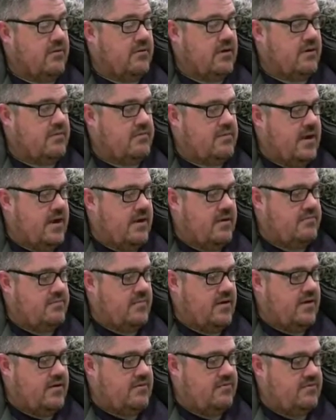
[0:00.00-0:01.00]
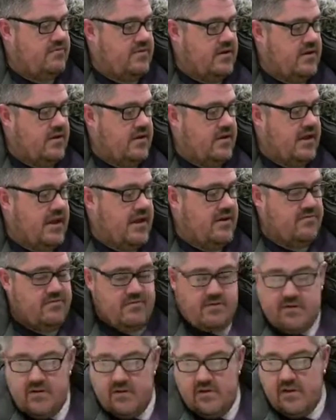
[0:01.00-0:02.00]
Well, um, um, I've, uh, I,
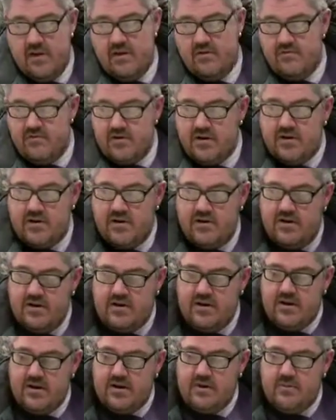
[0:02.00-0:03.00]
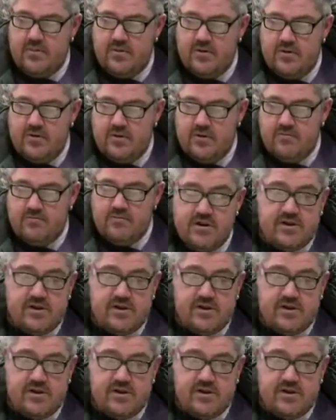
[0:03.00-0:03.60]
have, uh, I have written a book,